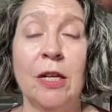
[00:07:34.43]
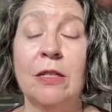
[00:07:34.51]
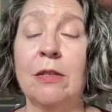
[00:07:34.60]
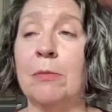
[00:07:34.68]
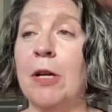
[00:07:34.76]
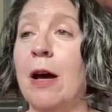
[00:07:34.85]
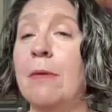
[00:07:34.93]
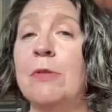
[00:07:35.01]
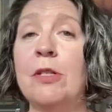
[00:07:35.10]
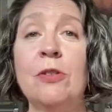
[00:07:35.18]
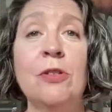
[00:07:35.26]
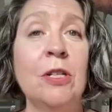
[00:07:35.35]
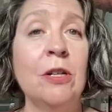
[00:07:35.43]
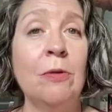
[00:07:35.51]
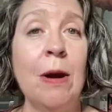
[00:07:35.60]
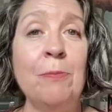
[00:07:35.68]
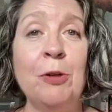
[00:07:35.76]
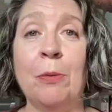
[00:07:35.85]
Sometimes there's an
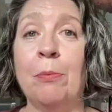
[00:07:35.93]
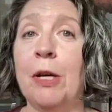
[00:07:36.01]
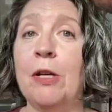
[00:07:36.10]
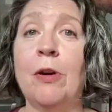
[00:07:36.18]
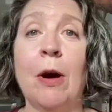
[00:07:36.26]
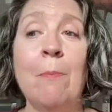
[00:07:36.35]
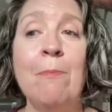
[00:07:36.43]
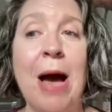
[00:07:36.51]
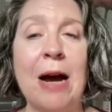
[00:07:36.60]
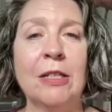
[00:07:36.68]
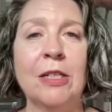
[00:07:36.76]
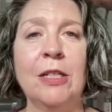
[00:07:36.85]
interruption, but you come back